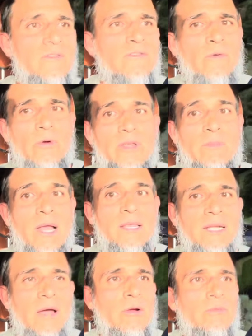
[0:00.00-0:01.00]

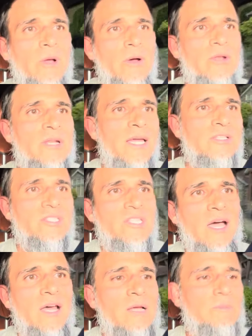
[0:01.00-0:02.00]
40-mile-an-hour road, and I just
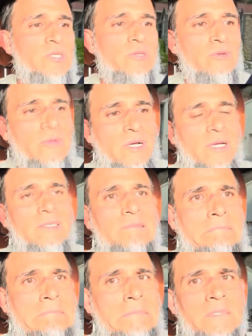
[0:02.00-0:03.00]
got up to, I
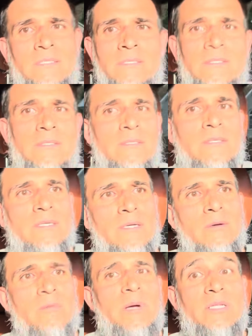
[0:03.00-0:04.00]
don't
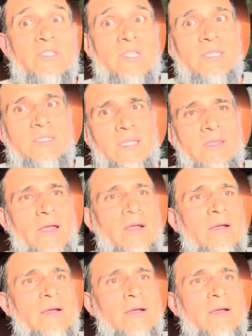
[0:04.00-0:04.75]
know, about 60 there.